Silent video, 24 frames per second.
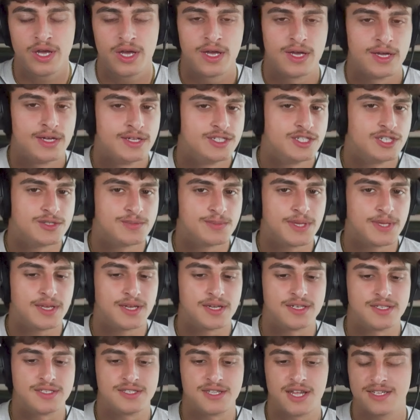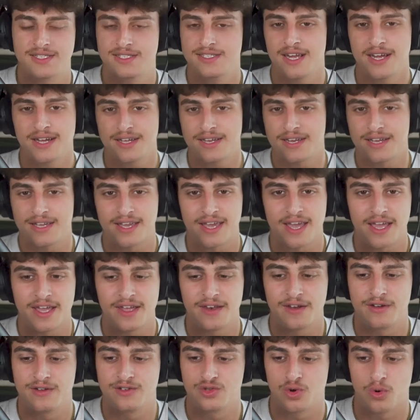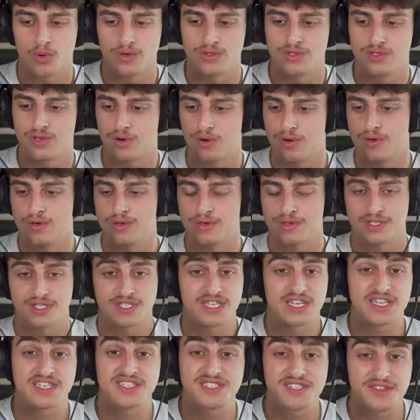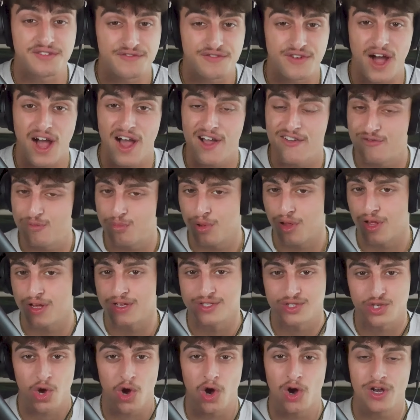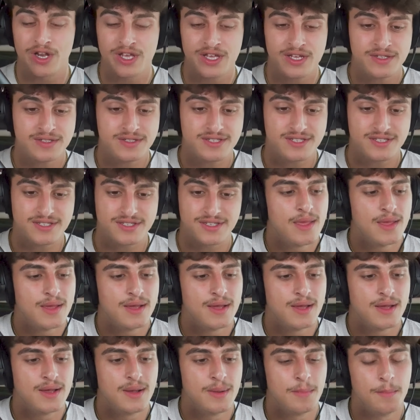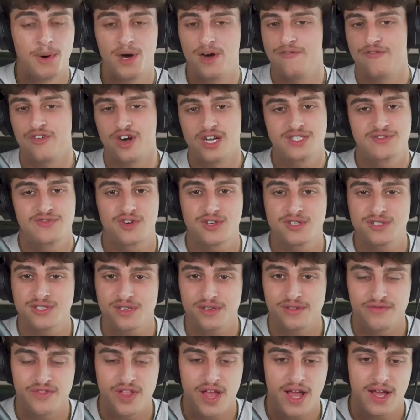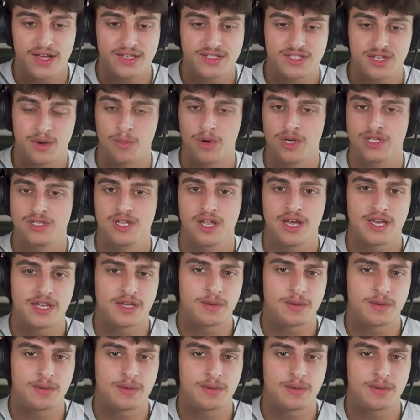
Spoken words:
just because that's not going to cater towards her 65 plus audience. But vice versa of that, someone like